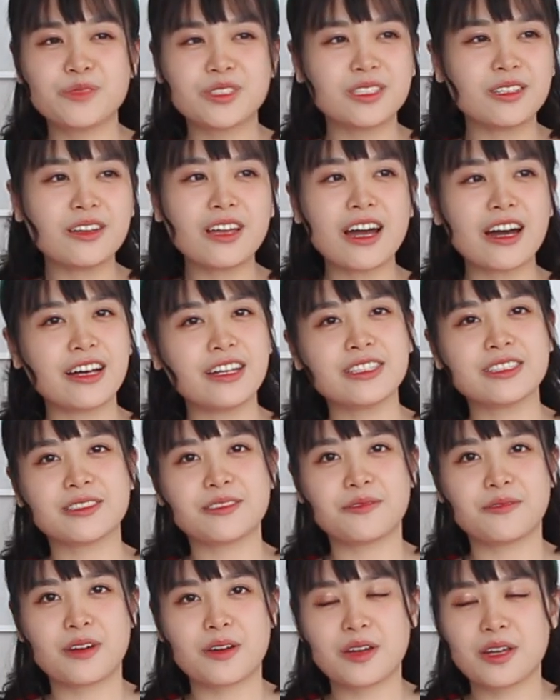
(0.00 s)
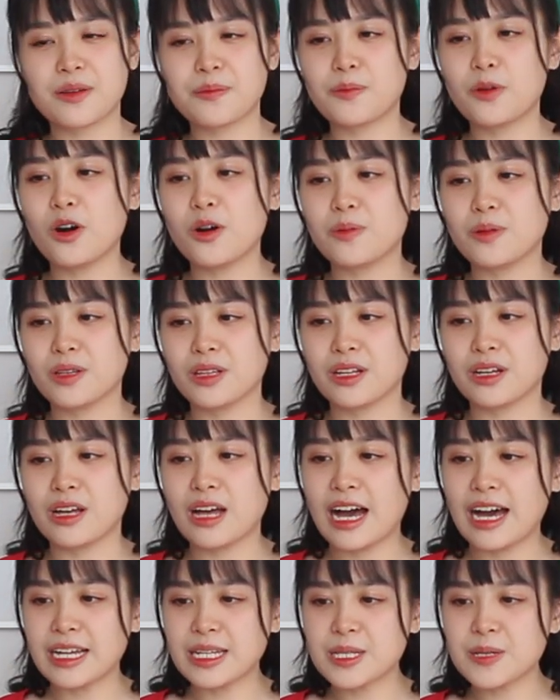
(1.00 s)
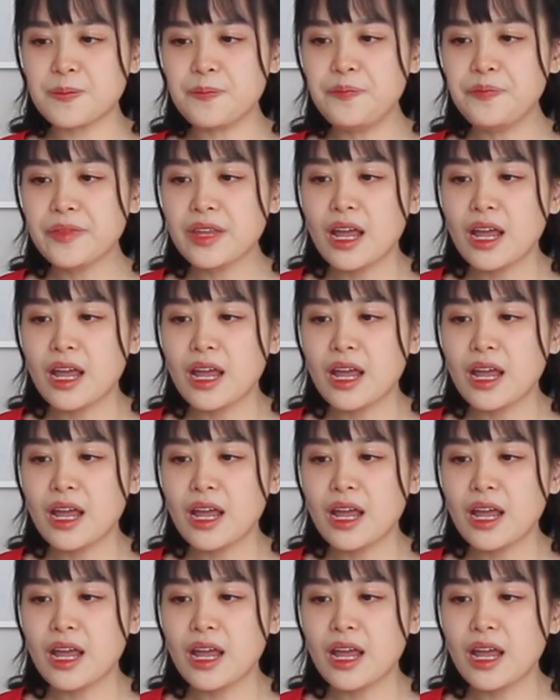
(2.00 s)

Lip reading: So yeah, it's a very popular item.